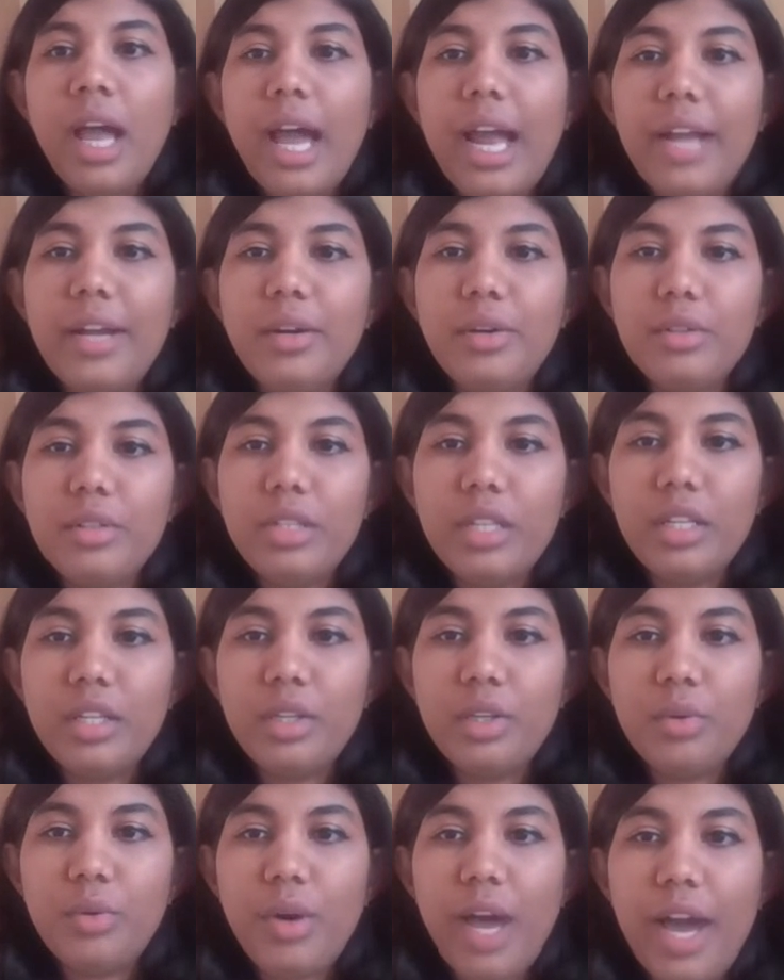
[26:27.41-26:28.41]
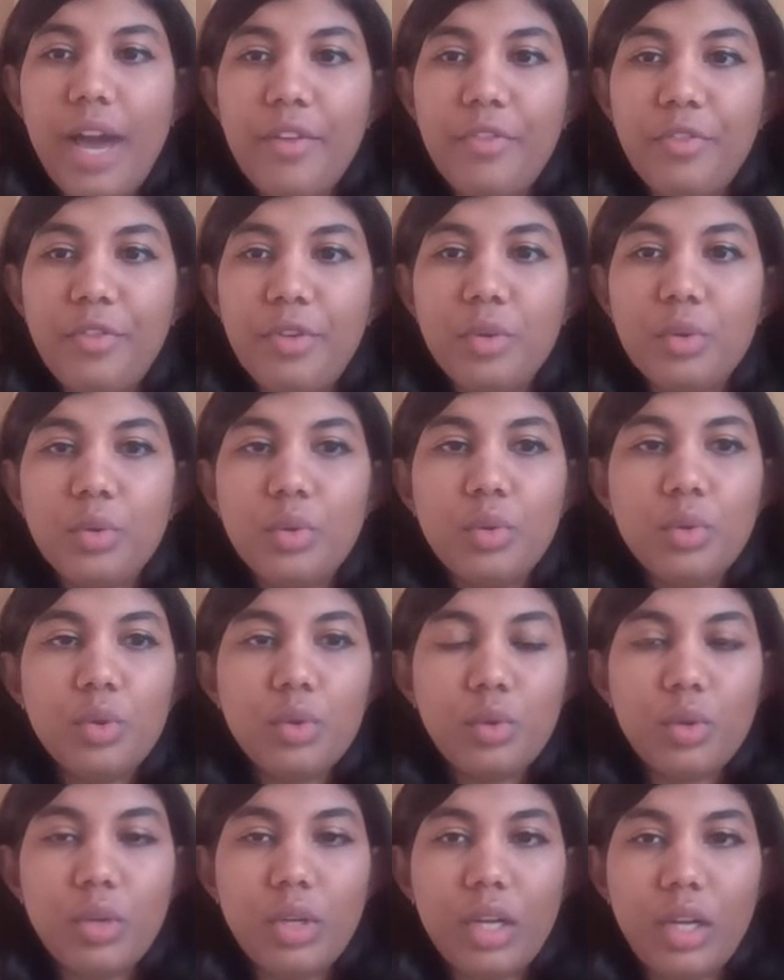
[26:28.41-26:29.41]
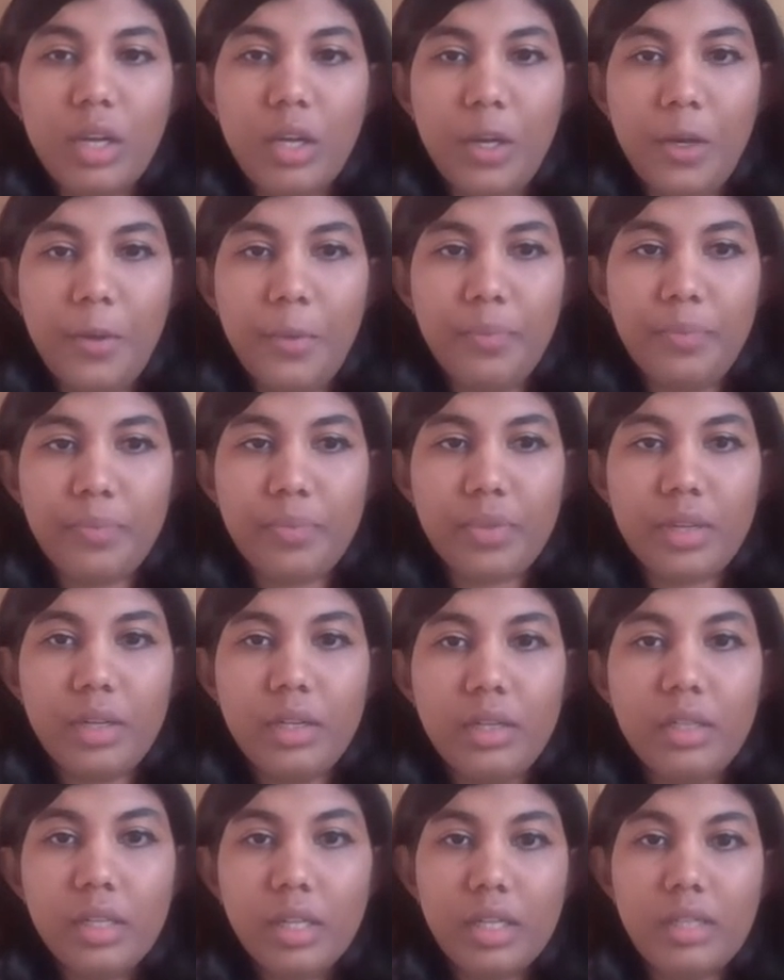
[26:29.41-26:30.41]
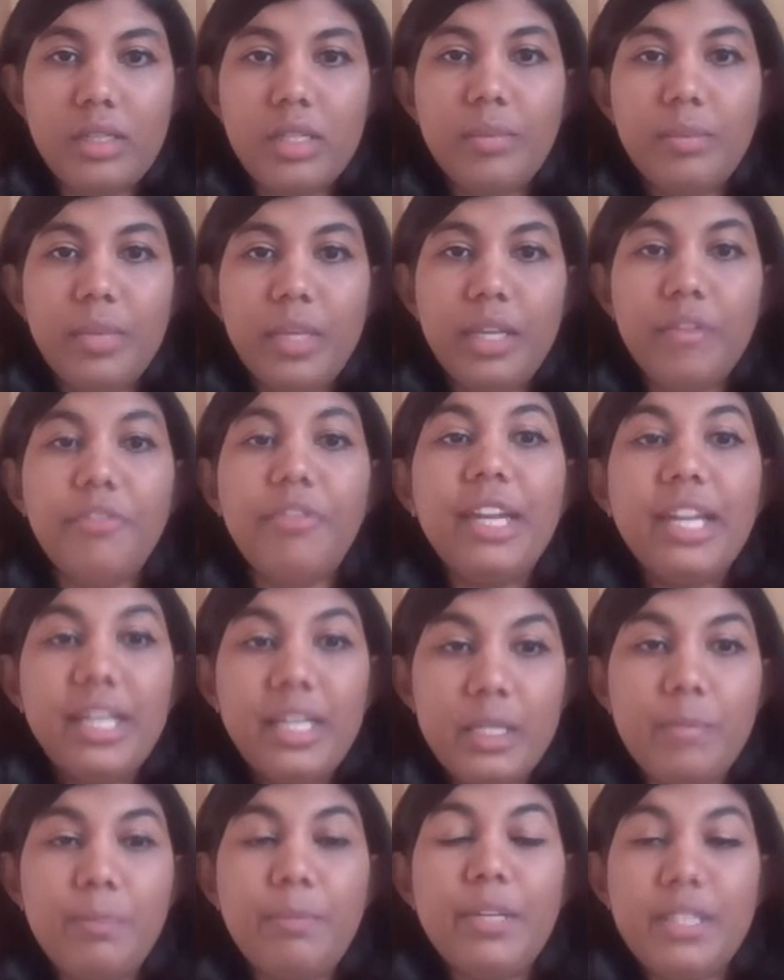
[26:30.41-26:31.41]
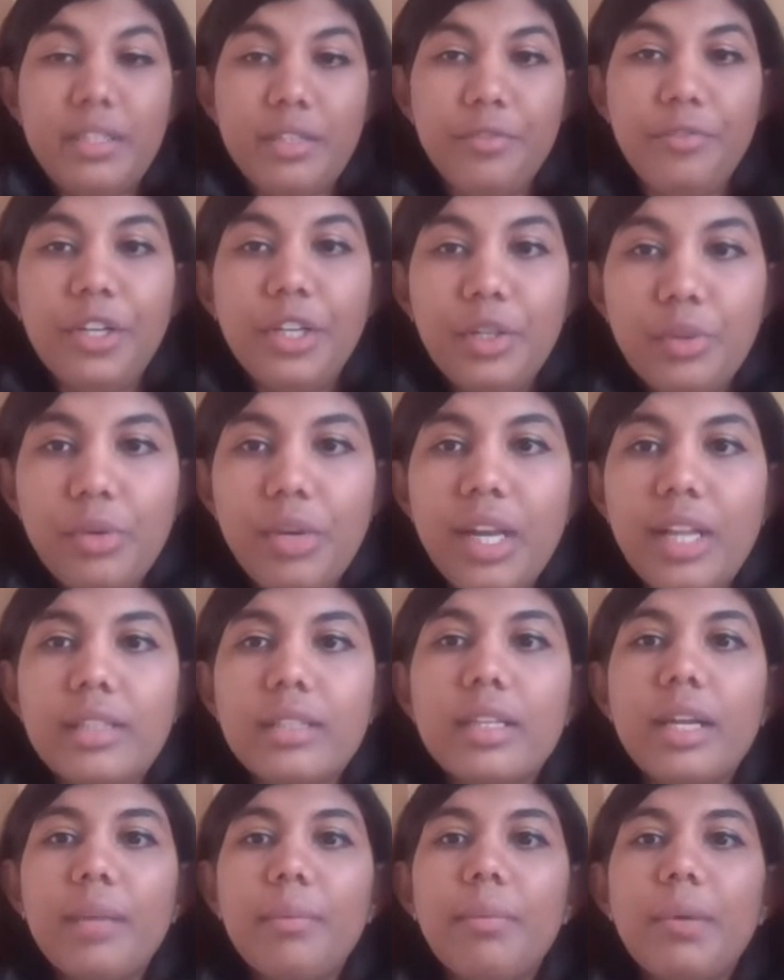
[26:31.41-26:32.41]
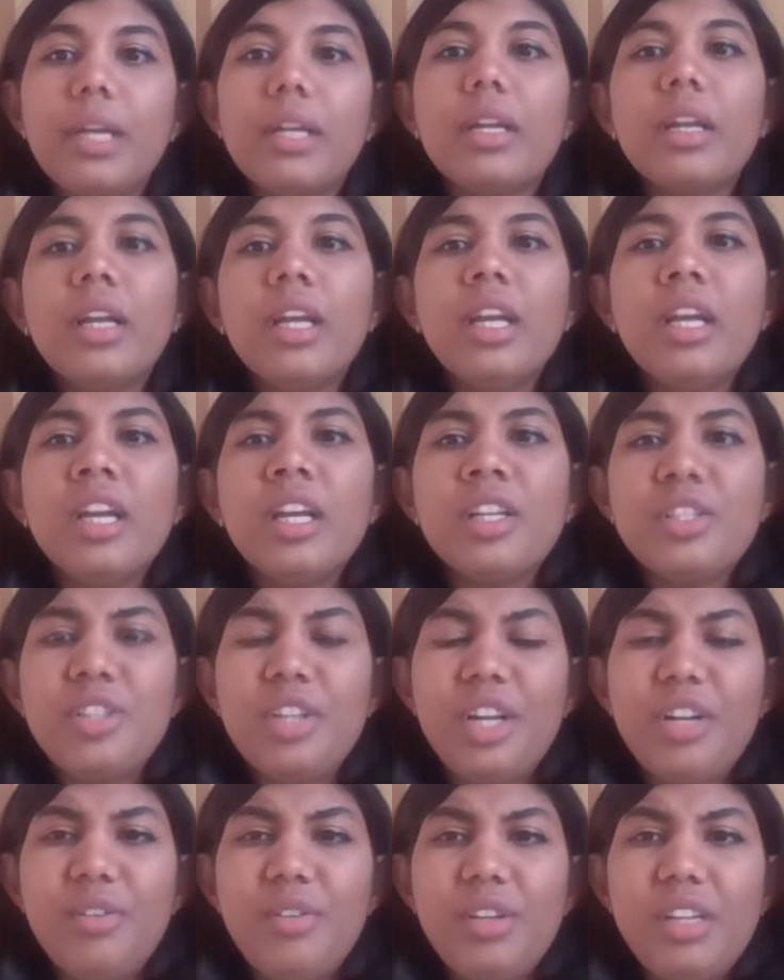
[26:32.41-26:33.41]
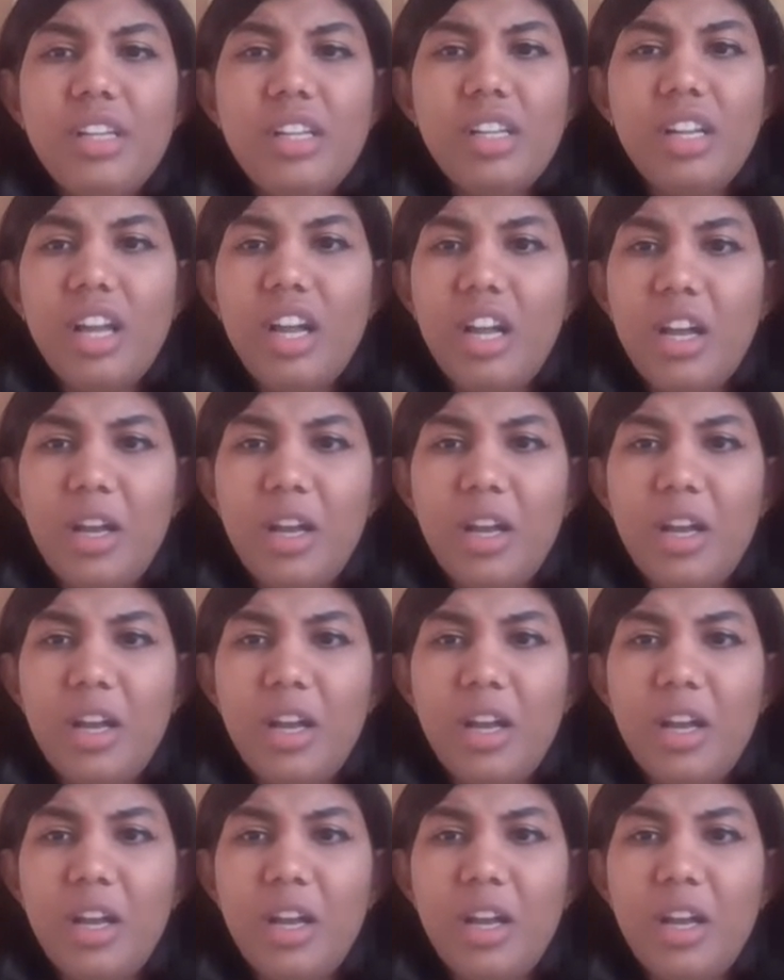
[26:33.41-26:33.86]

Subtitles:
I don't think you have to learn something very specific to healthcare, but general